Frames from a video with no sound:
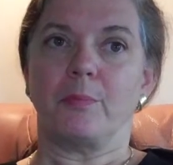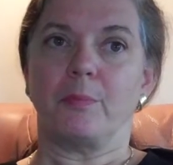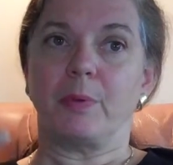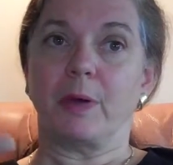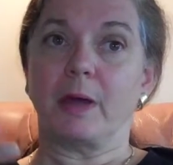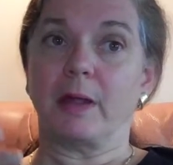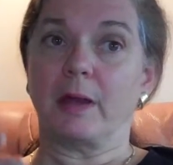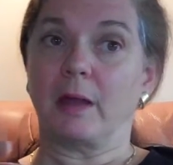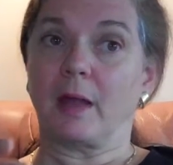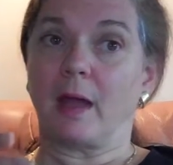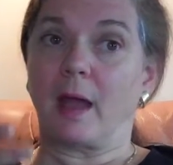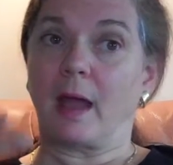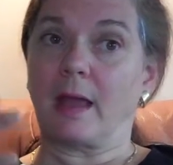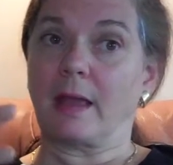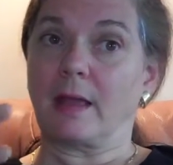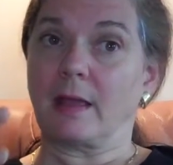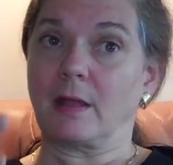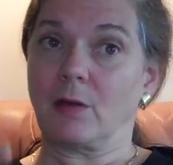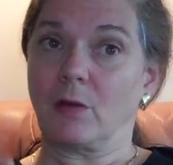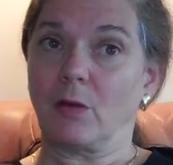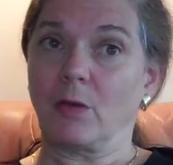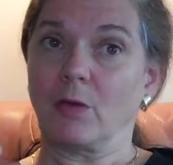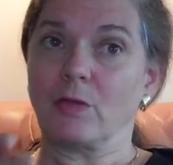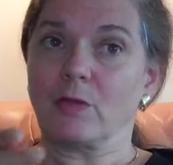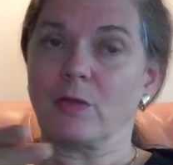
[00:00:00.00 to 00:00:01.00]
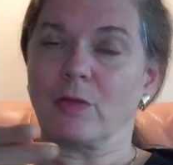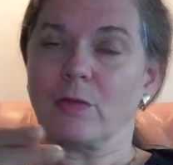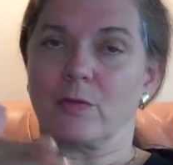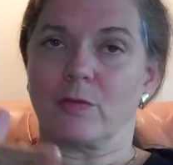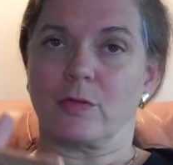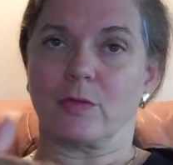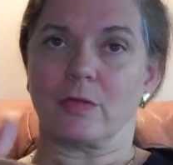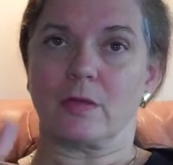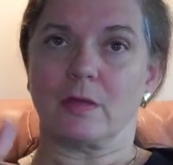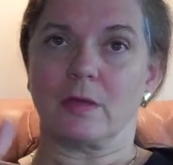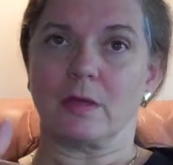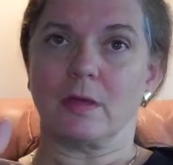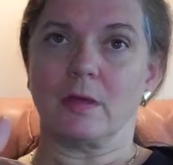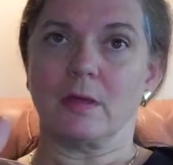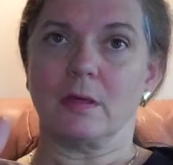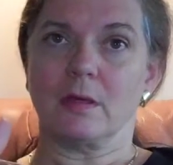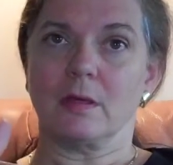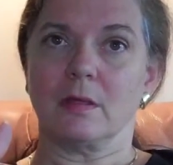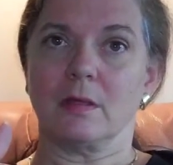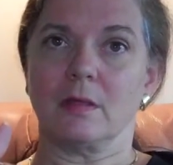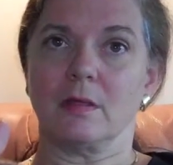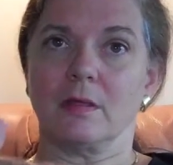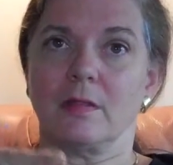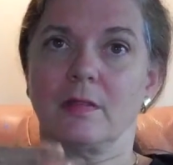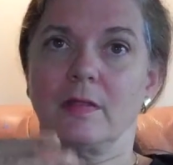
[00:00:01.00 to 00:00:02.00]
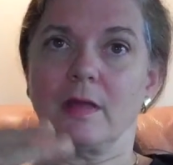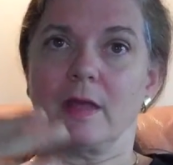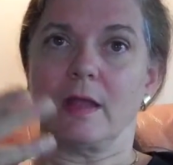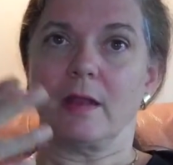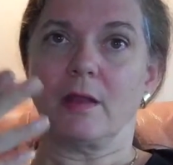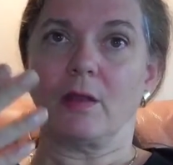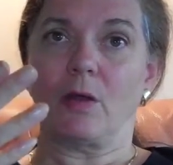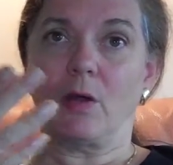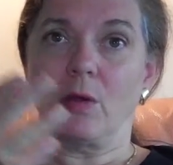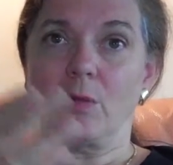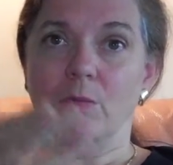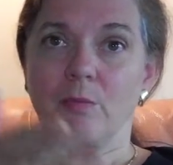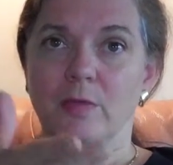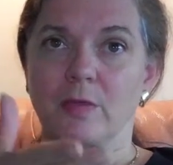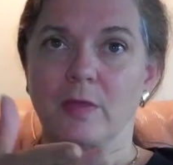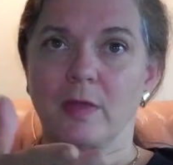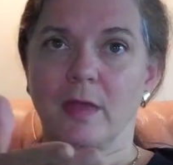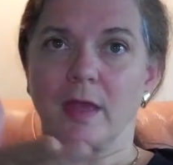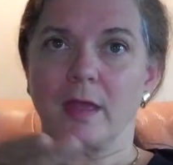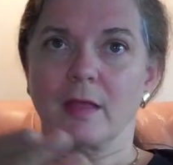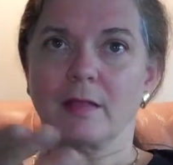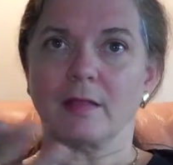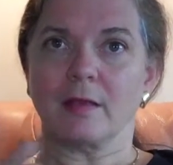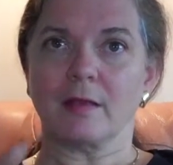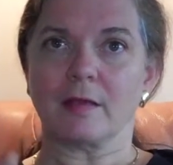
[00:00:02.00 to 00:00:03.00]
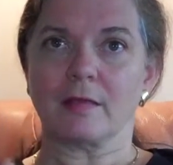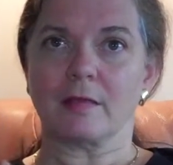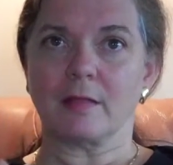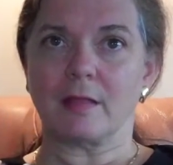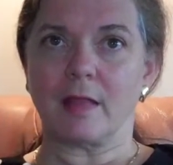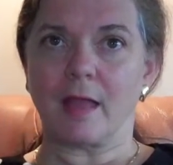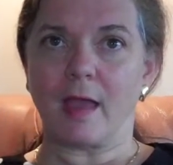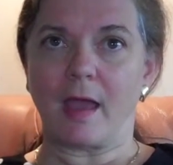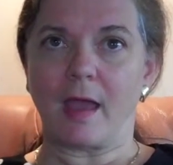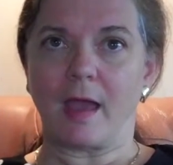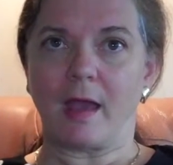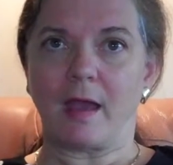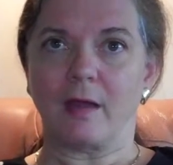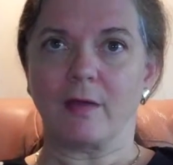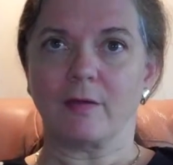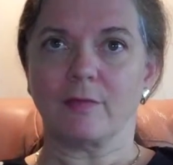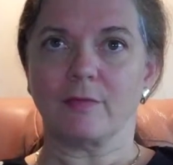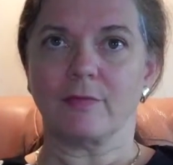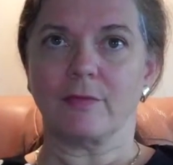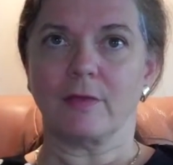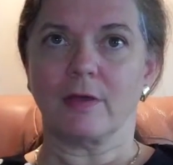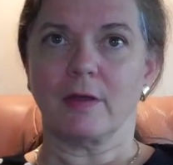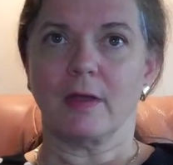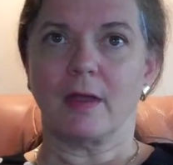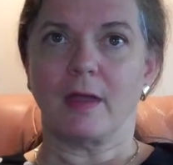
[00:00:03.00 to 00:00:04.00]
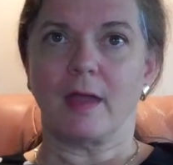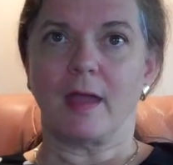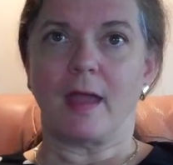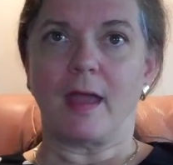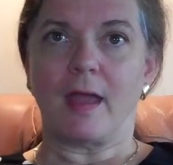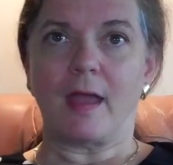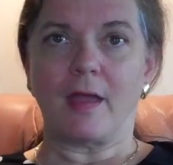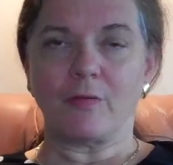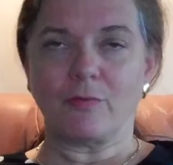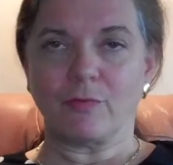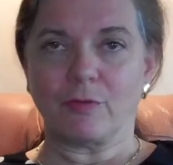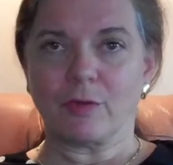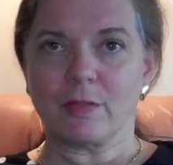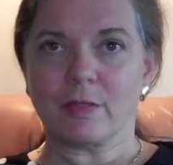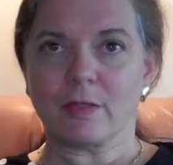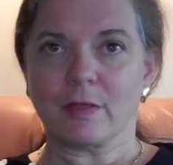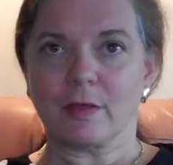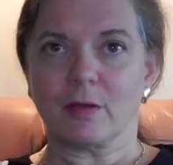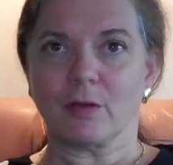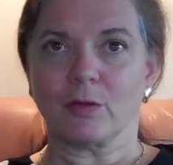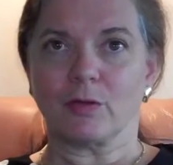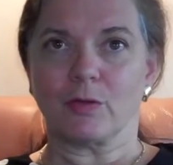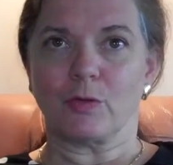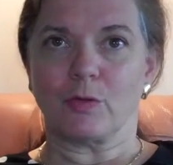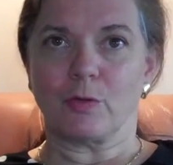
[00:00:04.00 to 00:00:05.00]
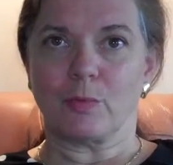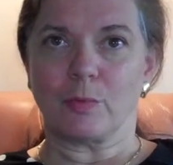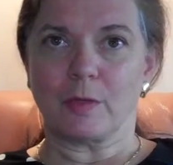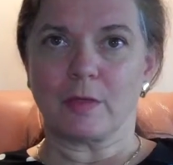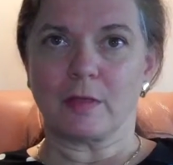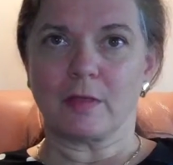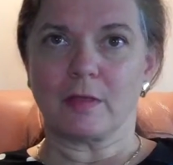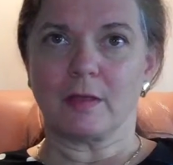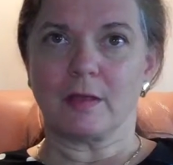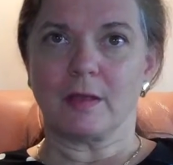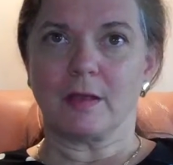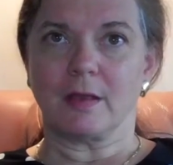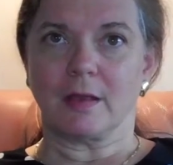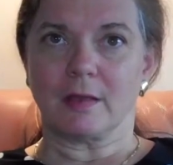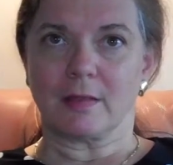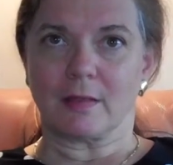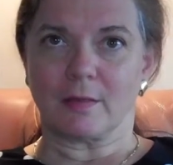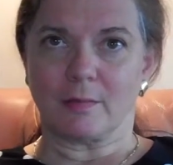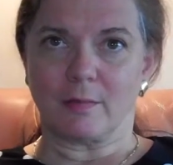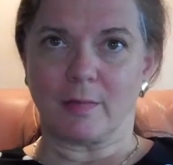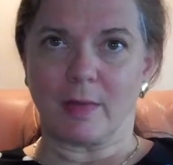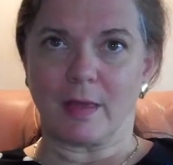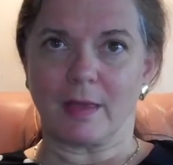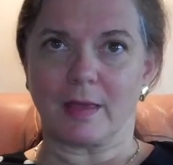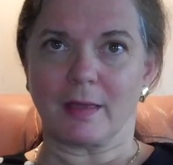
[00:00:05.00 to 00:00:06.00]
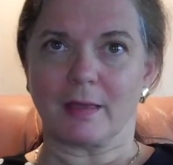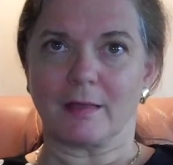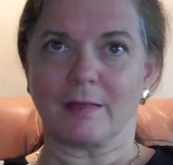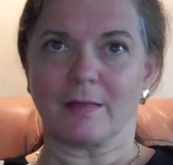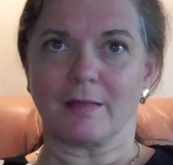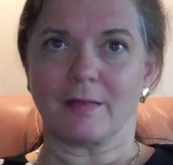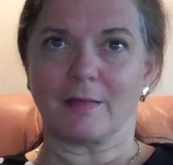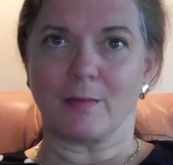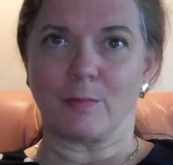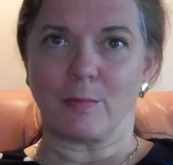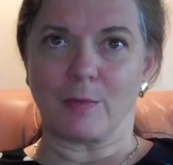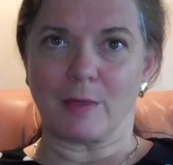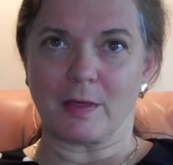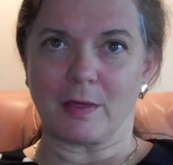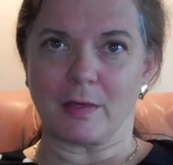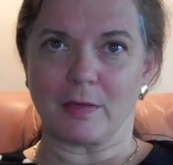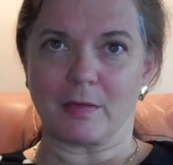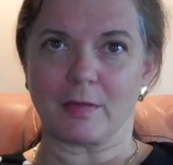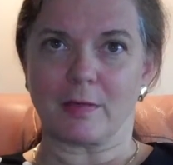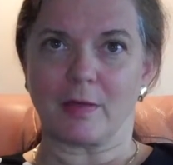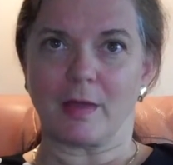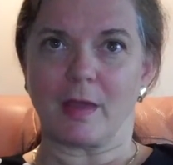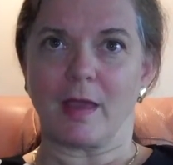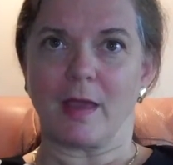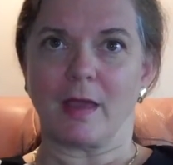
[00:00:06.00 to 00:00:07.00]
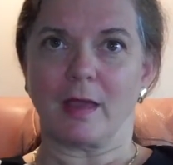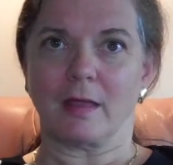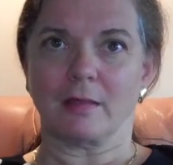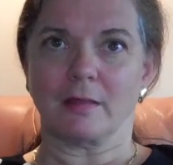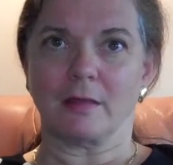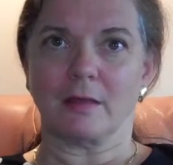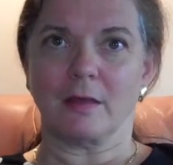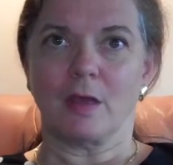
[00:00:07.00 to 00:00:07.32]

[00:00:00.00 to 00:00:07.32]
But I can also see that HomeScan doesn't have every single UPC. Doesn't make it to being scanned.